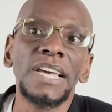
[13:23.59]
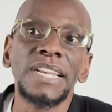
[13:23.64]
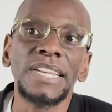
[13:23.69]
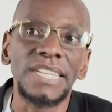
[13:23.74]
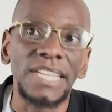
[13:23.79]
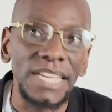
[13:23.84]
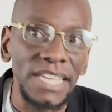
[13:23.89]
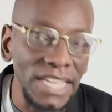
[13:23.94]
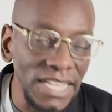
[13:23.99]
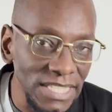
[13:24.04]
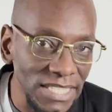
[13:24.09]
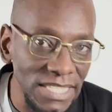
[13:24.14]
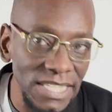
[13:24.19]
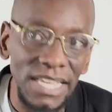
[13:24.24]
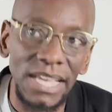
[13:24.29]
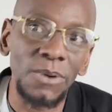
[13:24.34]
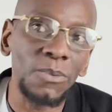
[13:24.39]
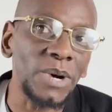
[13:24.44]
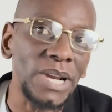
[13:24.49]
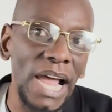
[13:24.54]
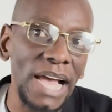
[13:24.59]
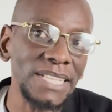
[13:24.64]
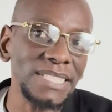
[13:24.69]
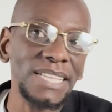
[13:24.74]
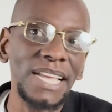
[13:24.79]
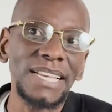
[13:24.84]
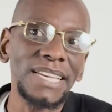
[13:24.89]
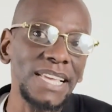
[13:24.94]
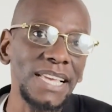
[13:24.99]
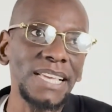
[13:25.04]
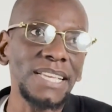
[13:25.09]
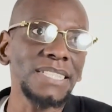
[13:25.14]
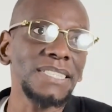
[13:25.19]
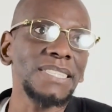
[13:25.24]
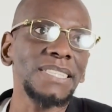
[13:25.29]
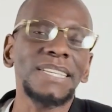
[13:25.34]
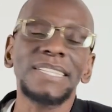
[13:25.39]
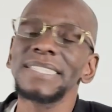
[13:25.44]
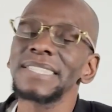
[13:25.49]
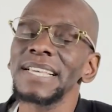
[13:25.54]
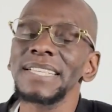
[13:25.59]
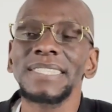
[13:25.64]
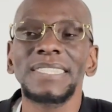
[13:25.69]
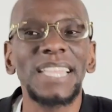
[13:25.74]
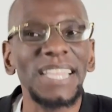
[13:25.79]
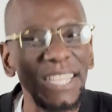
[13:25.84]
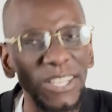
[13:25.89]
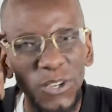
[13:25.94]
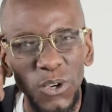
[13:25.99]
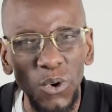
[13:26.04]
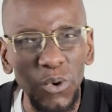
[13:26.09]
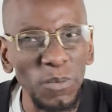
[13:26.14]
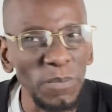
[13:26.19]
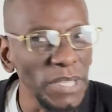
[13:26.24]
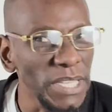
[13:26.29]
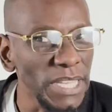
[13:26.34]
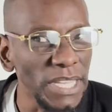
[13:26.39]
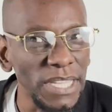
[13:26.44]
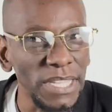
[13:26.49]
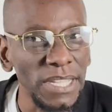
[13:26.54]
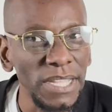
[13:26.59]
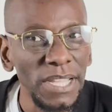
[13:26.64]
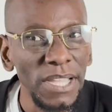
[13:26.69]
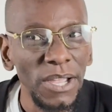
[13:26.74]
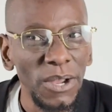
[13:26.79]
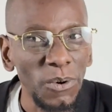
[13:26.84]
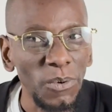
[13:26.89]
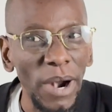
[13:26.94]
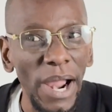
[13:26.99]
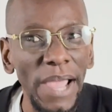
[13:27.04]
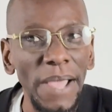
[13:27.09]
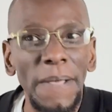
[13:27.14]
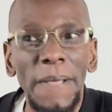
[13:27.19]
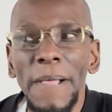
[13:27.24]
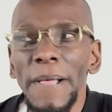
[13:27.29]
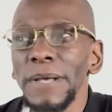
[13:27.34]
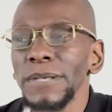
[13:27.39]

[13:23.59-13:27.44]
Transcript: Okay. Nehisian, when I say Nehisian, just think Nubian, right?